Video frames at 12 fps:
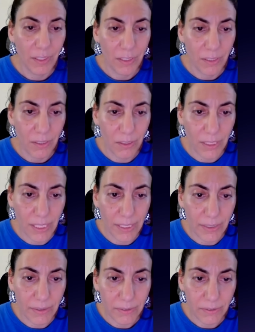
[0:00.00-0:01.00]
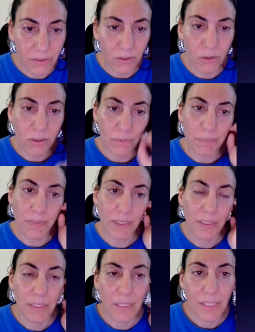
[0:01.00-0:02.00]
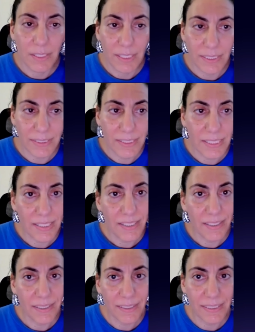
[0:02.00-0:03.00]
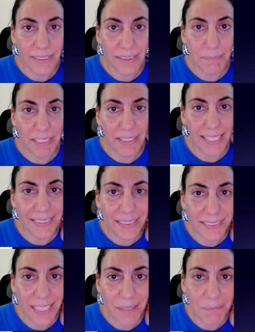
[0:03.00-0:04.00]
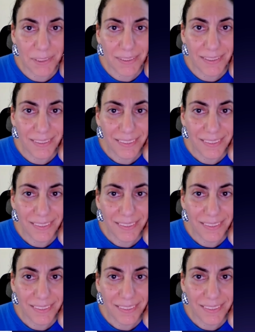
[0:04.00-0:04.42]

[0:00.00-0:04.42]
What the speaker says: Okay, awesome. Let's see. This is my last attempt.